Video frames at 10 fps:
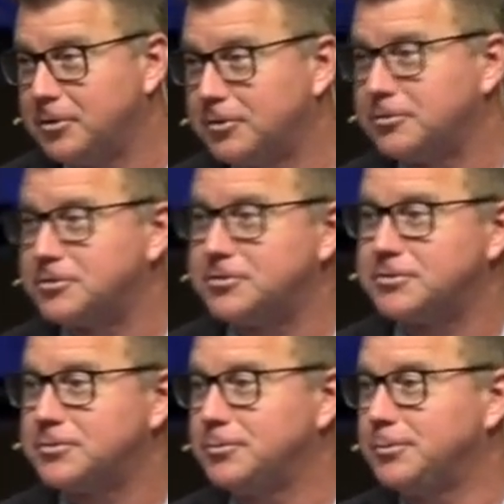your Christian
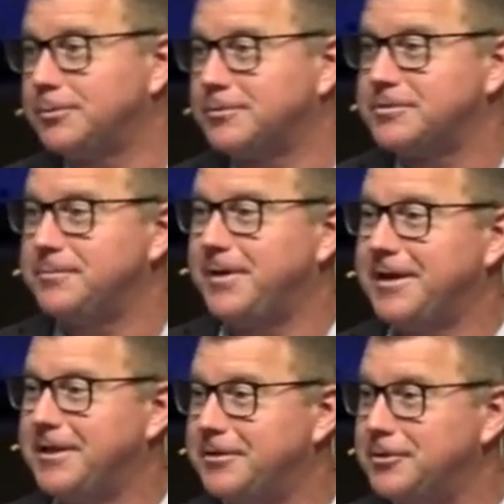school or
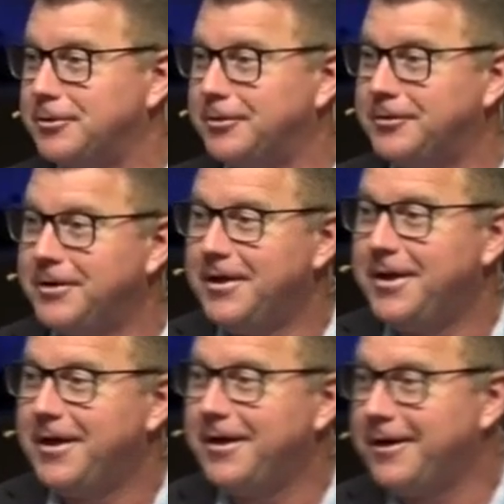somebody in your
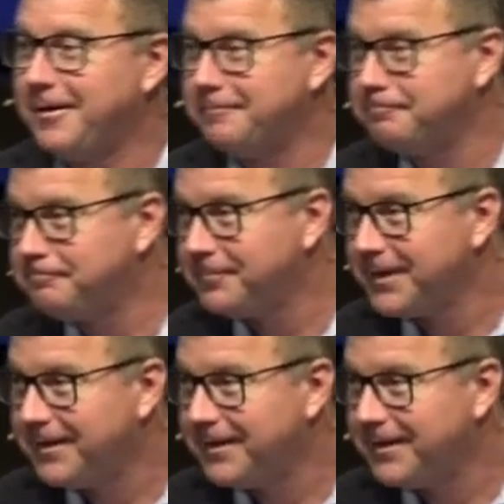um,